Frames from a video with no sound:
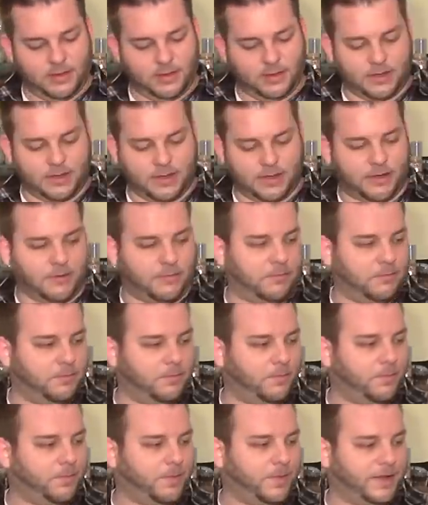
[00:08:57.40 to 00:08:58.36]
um,
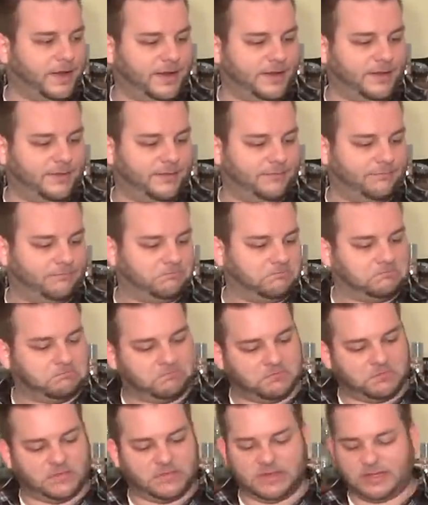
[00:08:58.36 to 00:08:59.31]
but
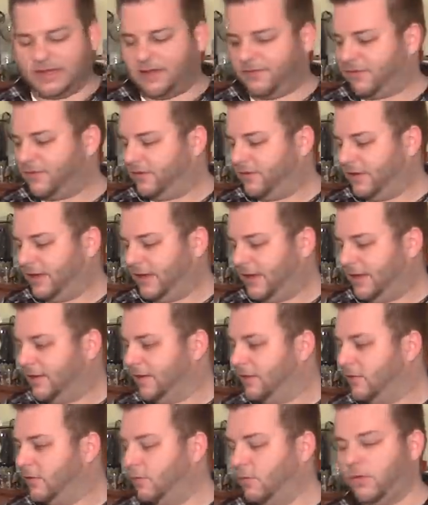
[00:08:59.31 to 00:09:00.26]
definitely
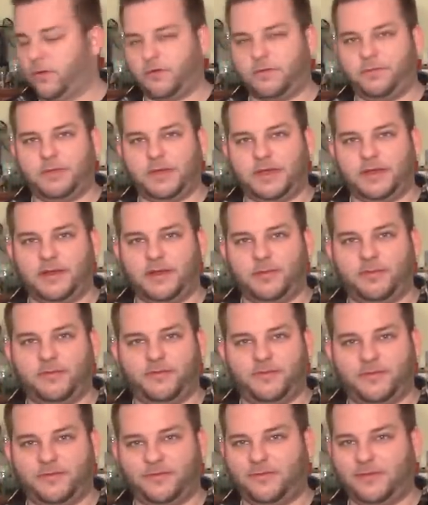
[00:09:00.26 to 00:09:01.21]
worth picking up
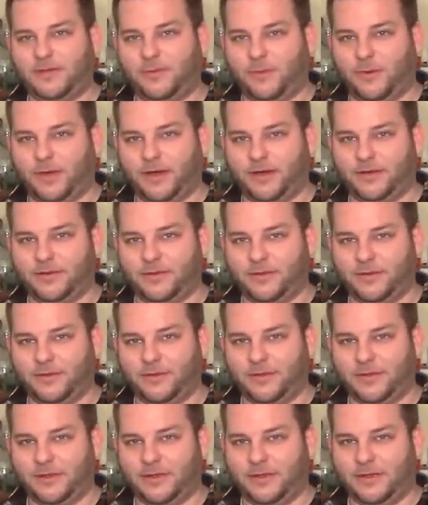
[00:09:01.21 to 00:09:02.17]
if you see one
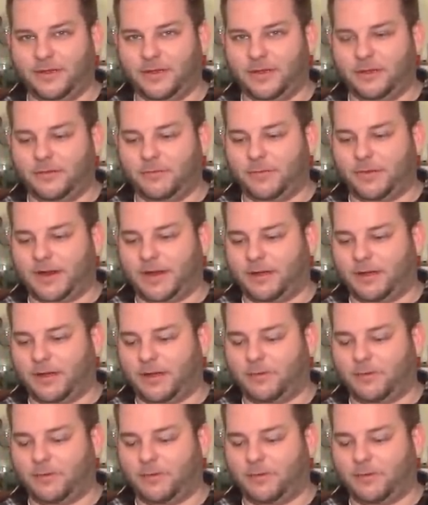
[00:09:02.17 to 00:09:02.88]
but I, I,